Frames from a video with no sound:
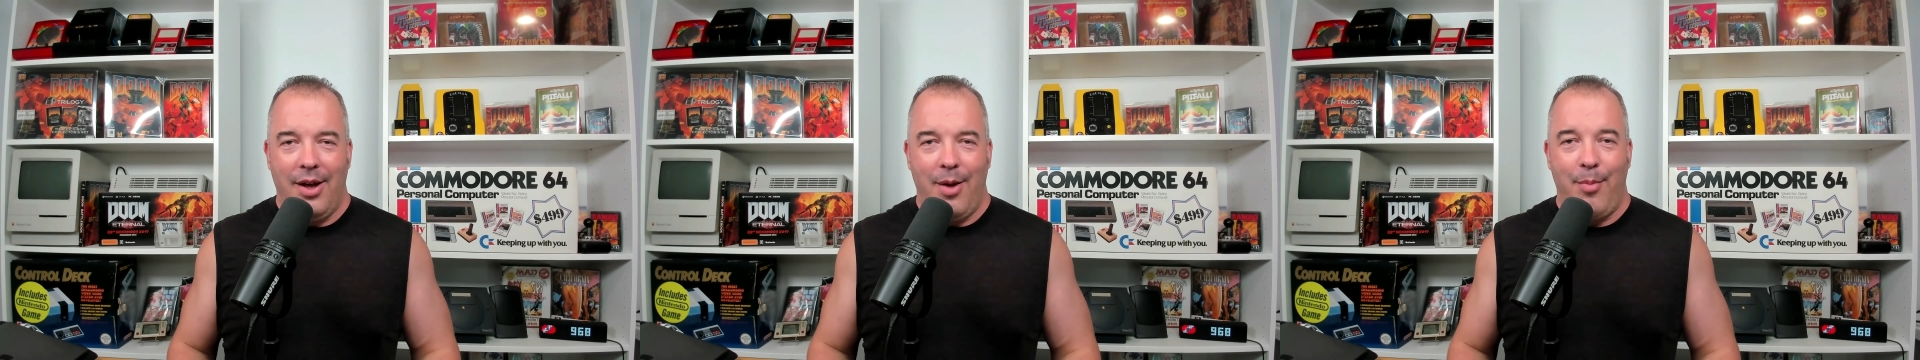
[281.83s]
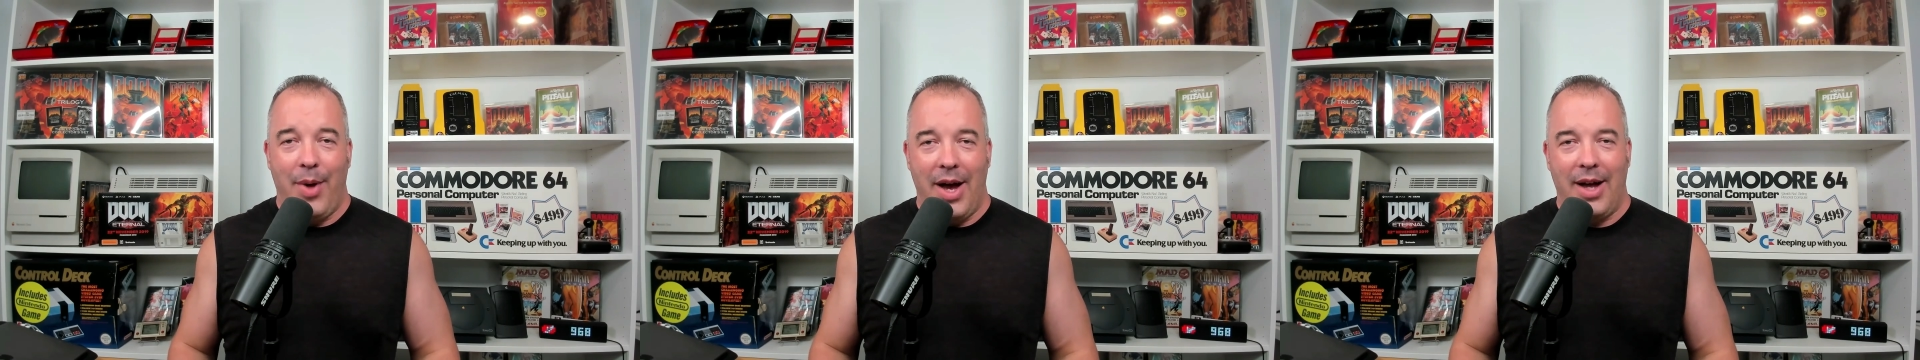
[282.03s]

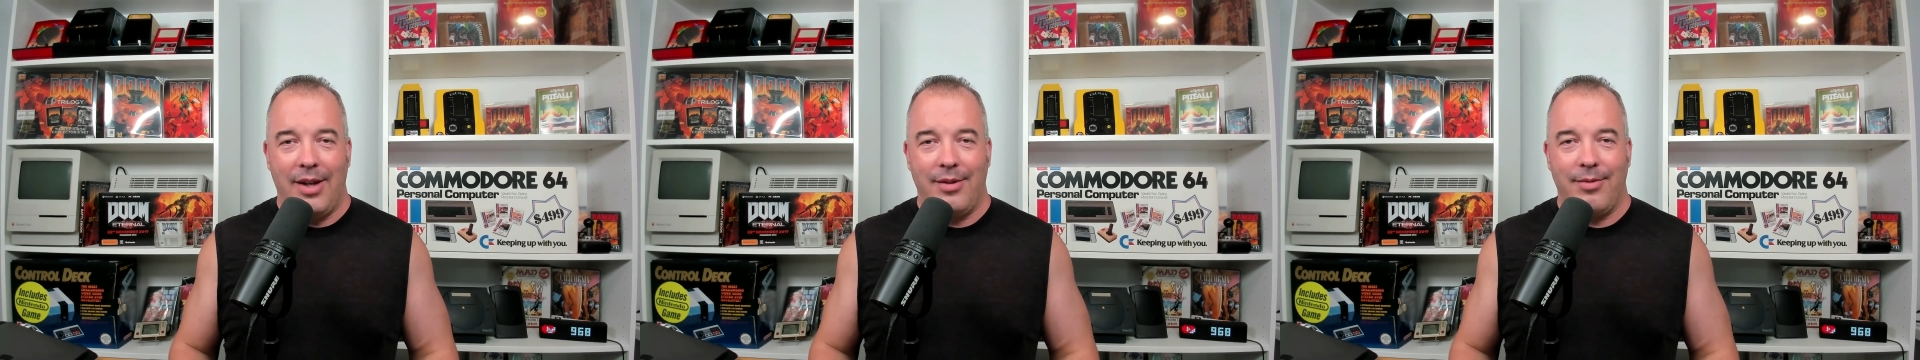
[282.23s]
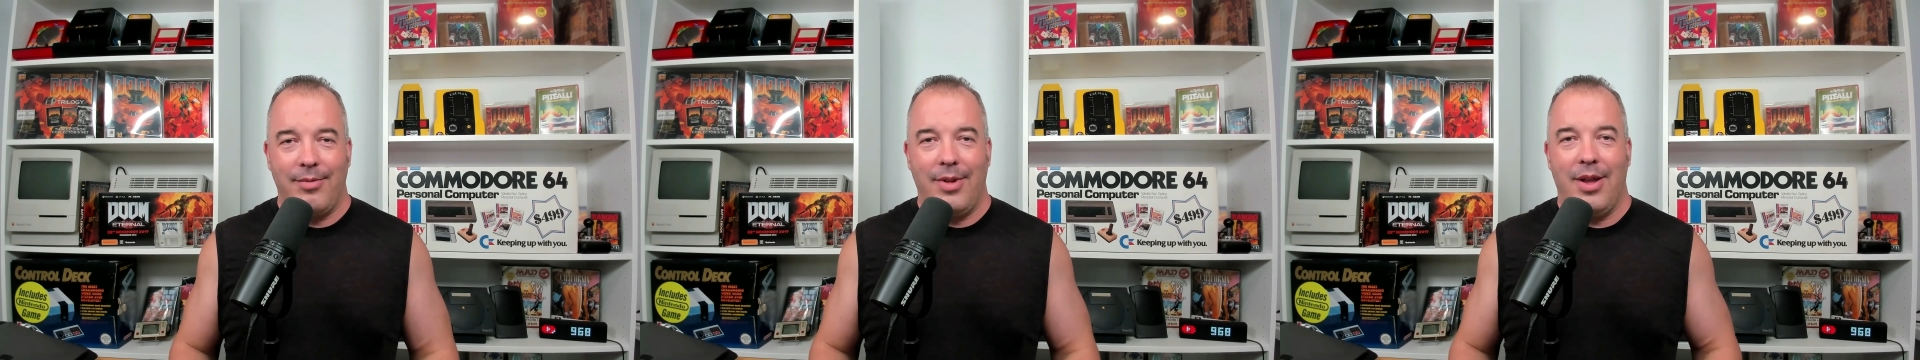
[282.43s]

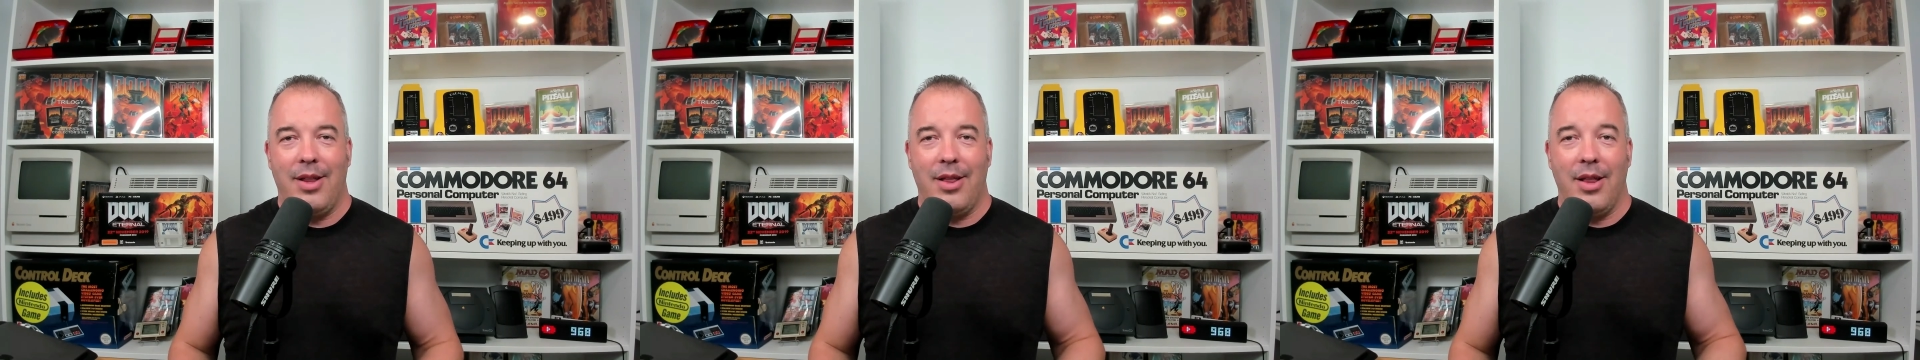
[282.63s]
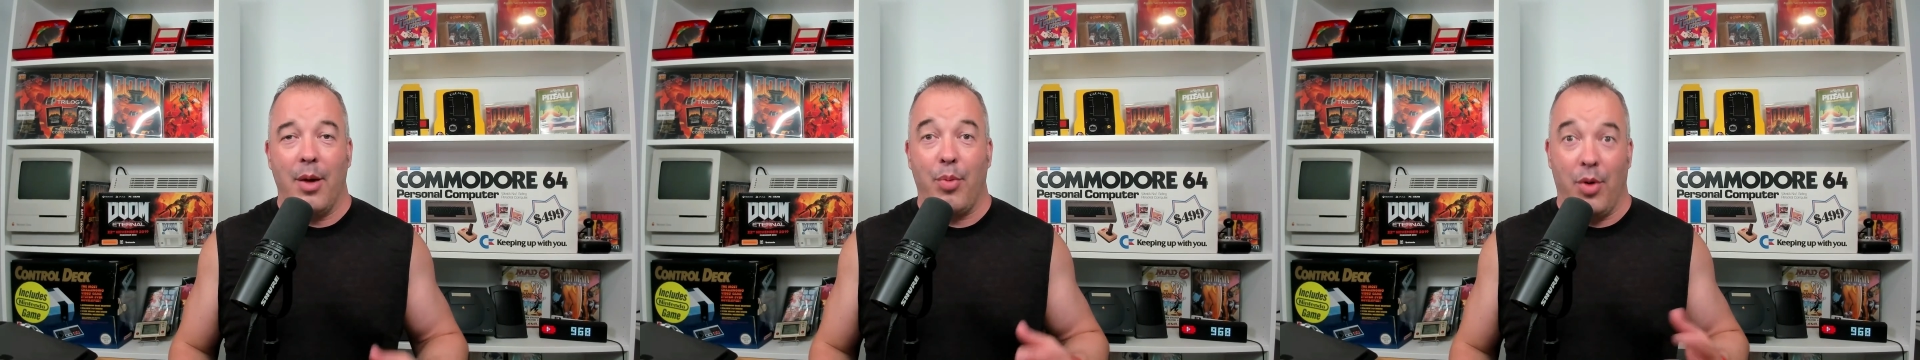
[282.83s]
But
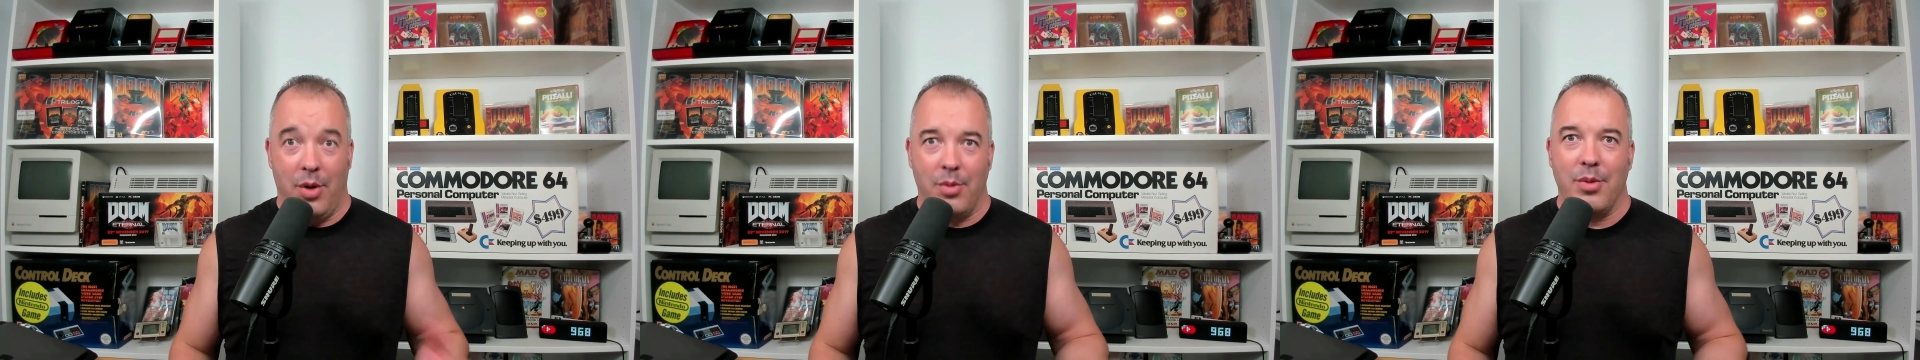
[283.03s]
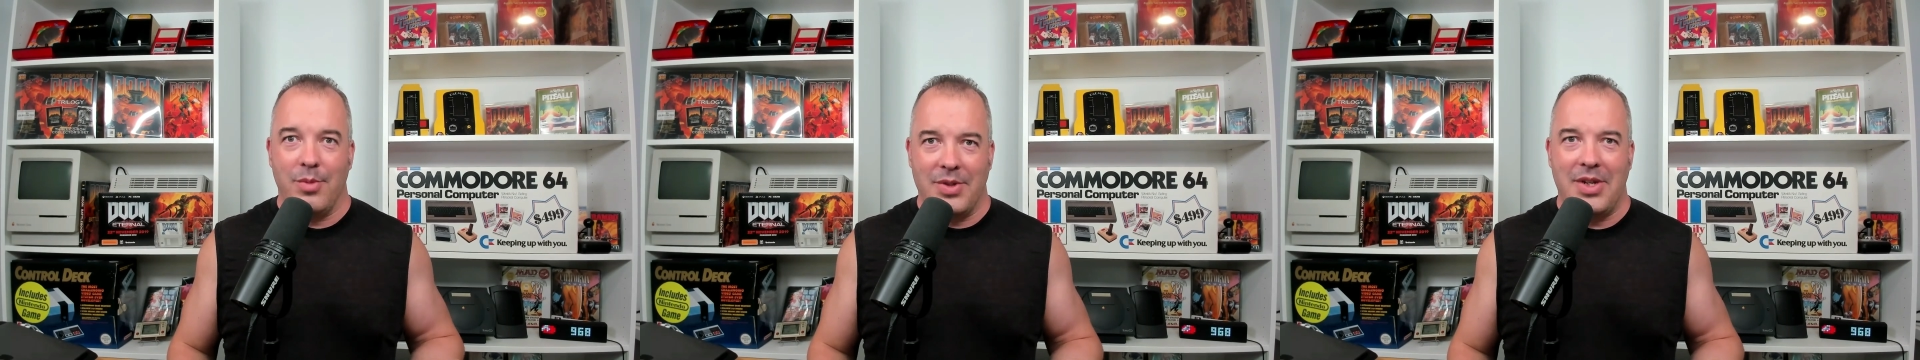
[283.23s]
the
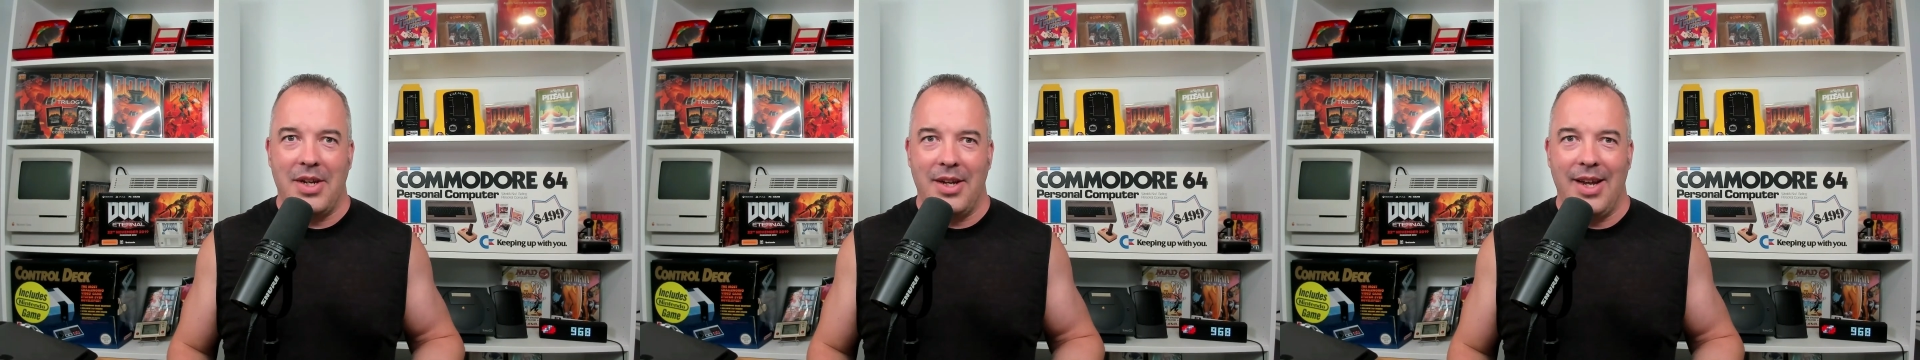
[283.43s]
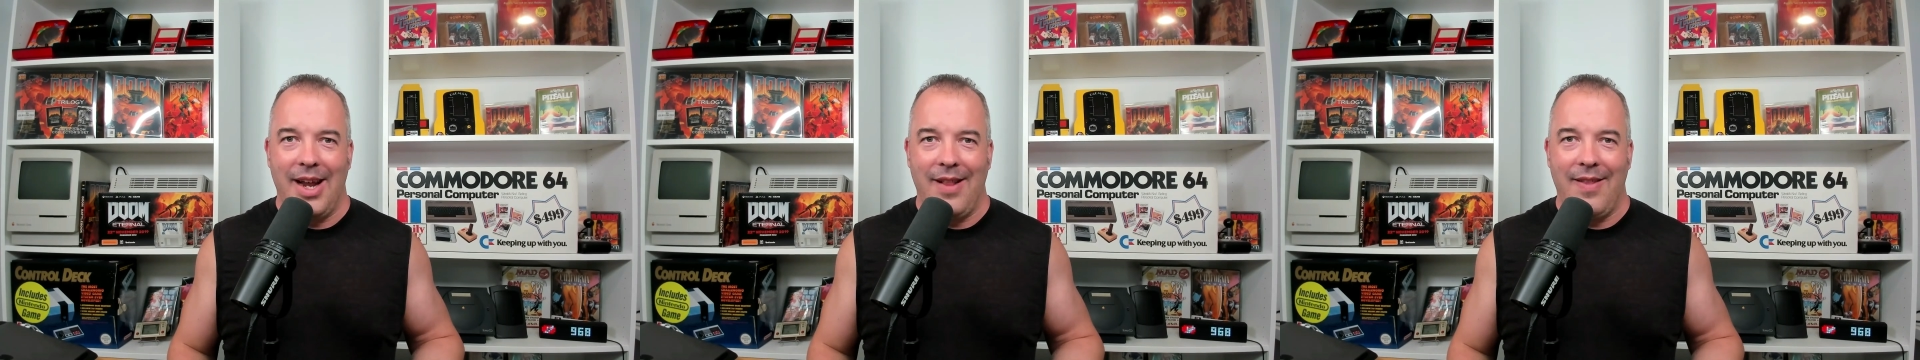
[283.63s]
problems
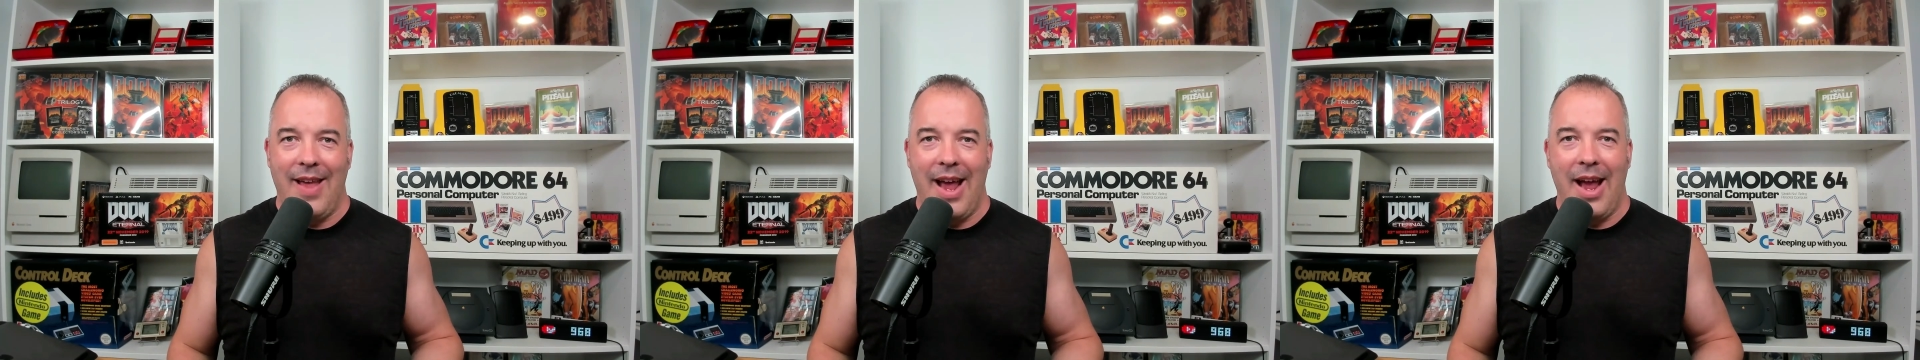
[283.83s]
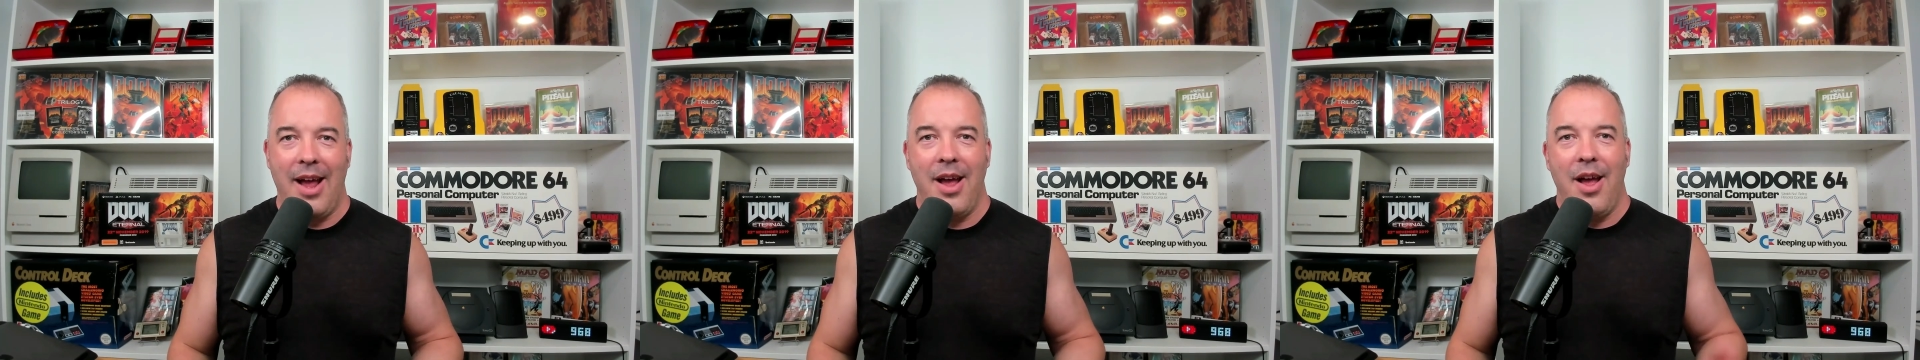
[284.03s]
didn't end
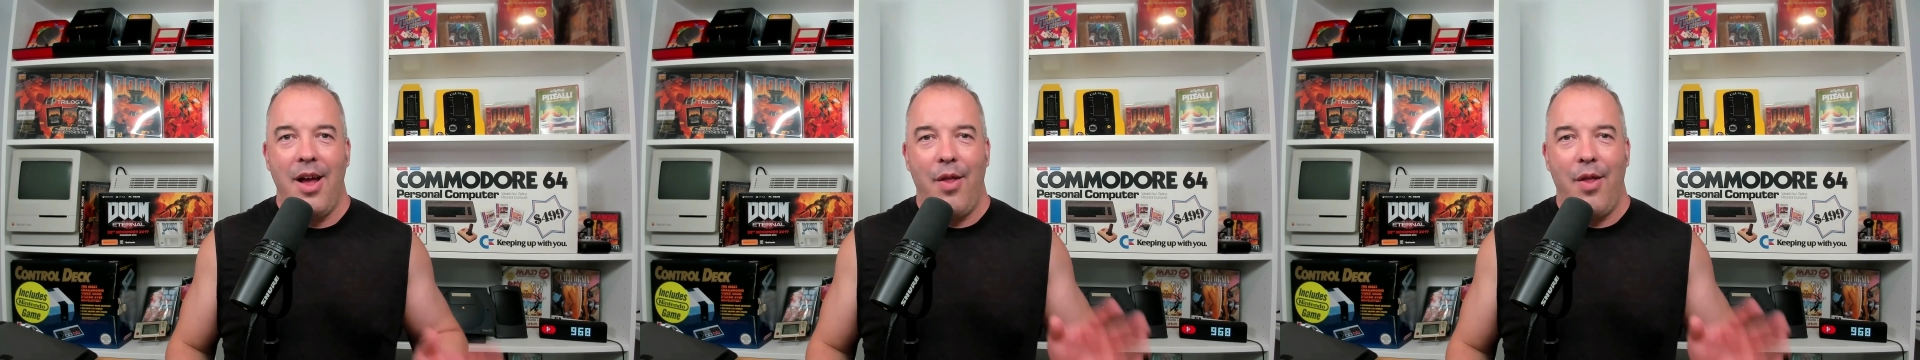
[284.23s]
there.